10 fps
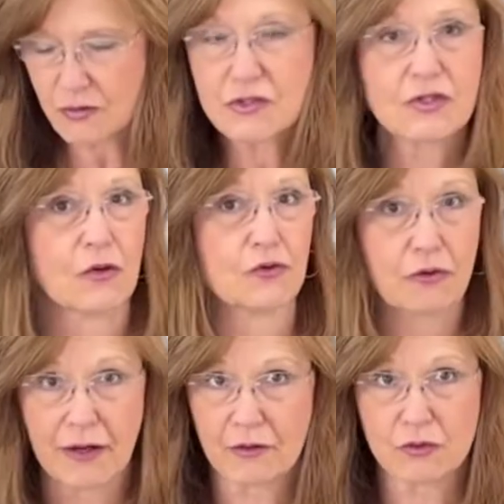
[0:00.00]
stone
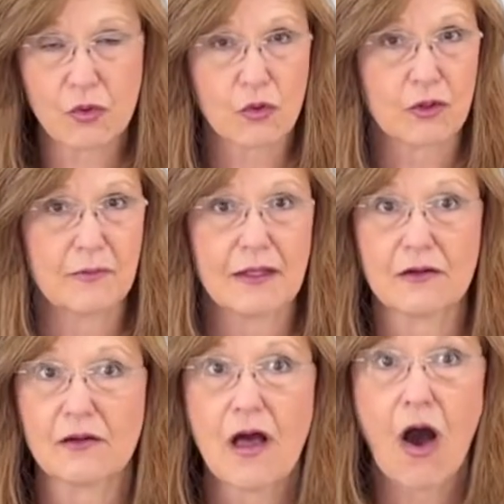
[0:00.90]
ground
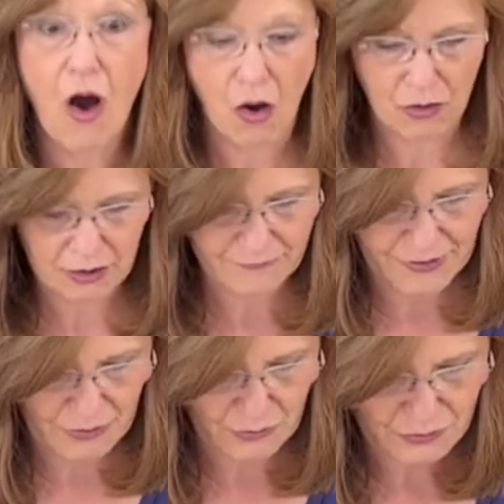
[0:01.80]
cornmeal, all of
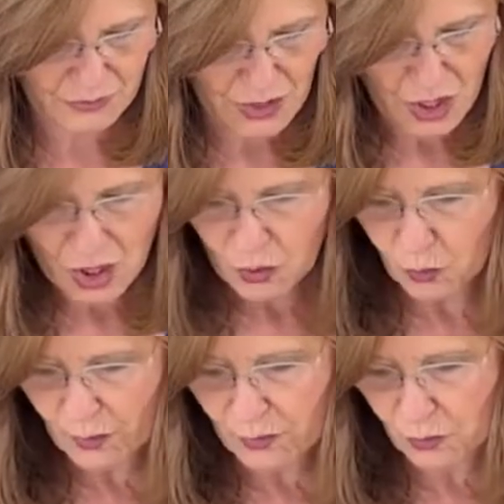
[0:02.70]
those
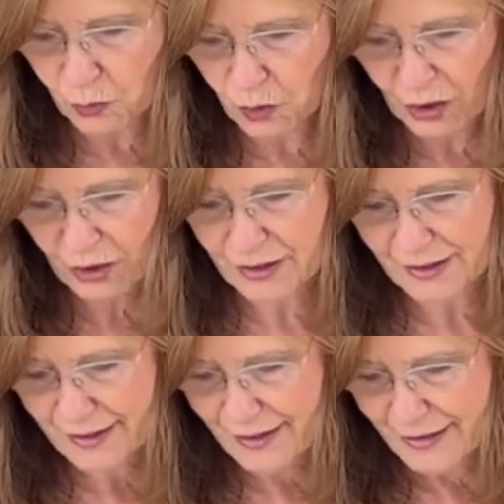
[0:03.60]
will work.
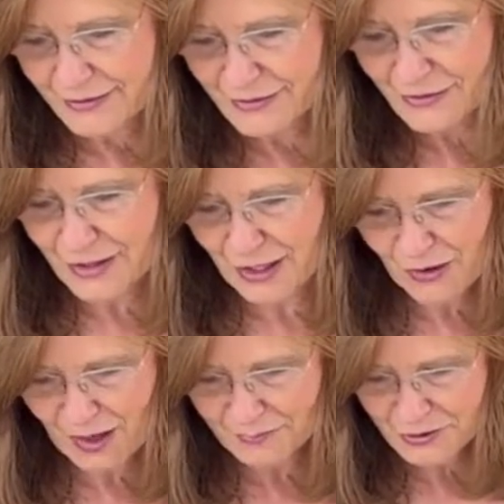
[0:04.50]
So
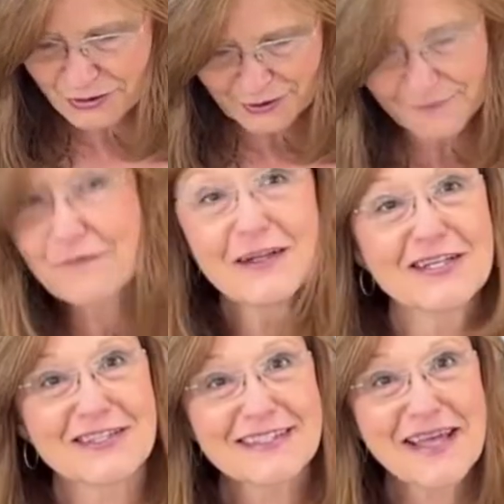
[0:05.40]
I'm just going to finish this.